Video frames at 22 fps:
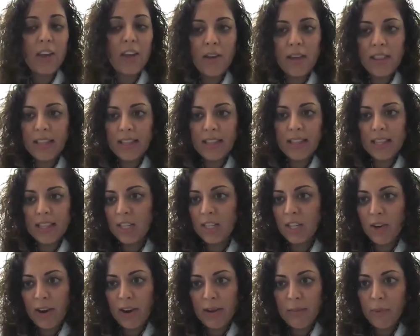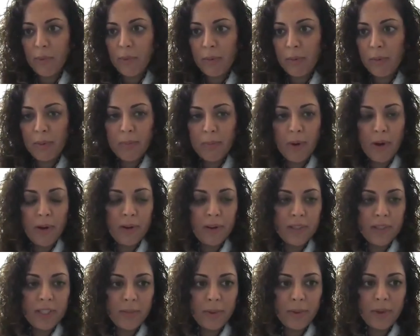I think that's a great point. We
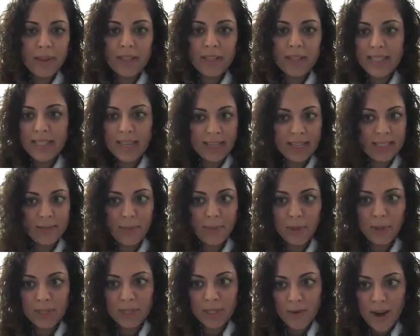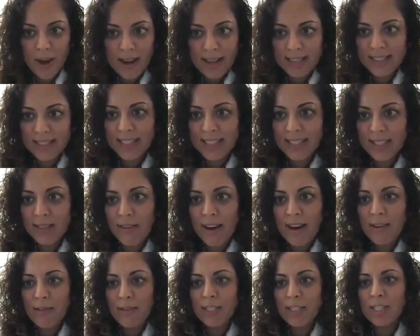prototypically textbook psoriasis,
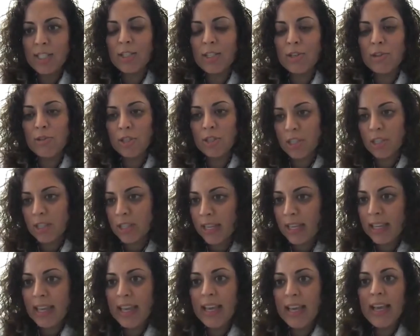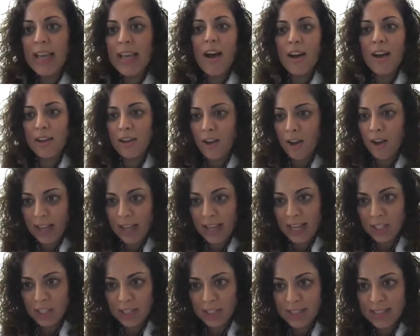right, which is usually on
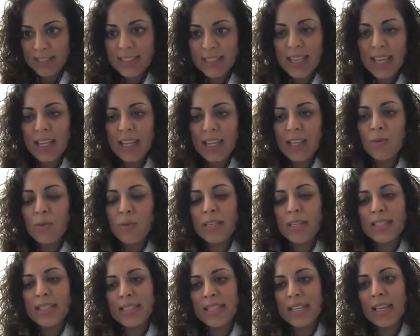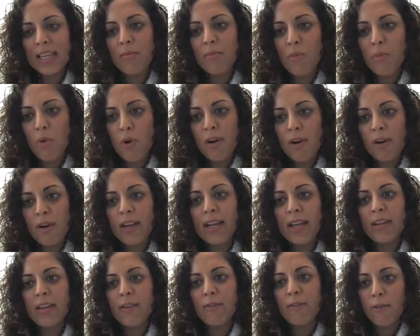Caucasian skin, we see more
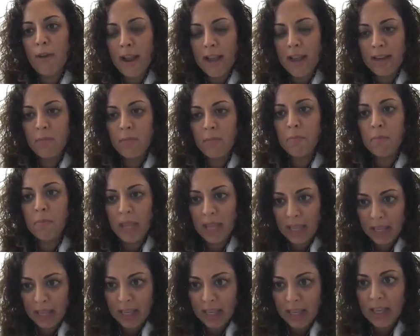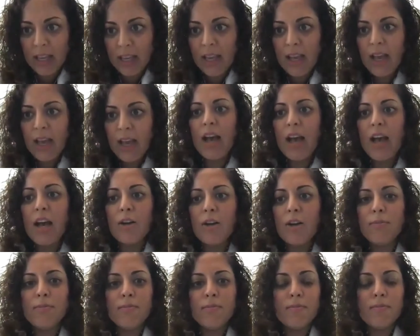kind of red, pink,
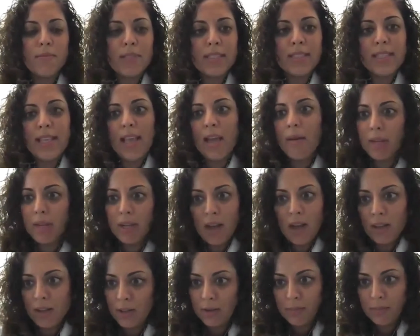salmon colored